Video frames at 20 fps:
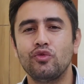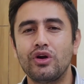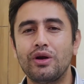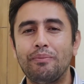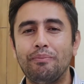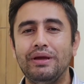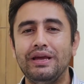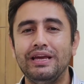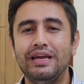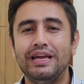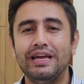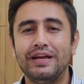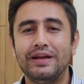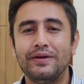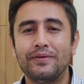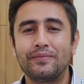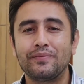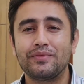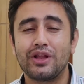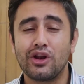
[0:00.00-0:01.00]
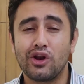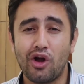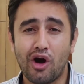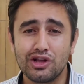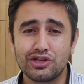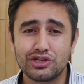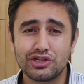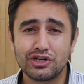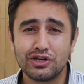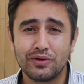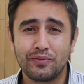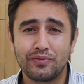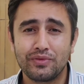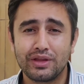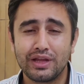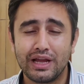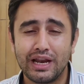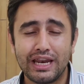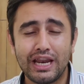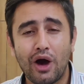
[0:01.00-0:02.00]
would be launched.
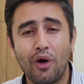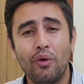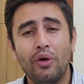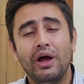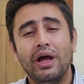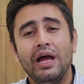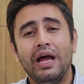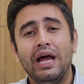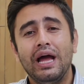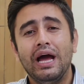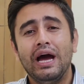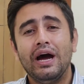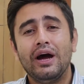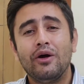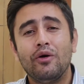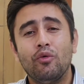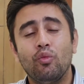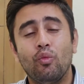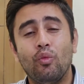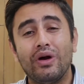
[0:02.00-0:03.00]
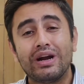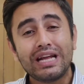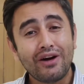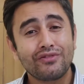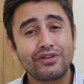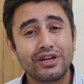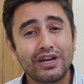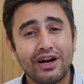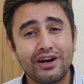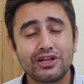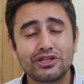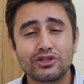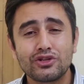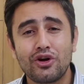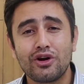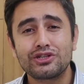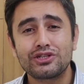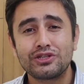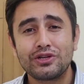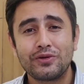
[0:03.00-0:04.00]
Now what after 100
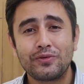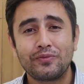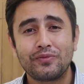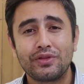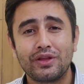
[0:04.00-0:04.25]
slots?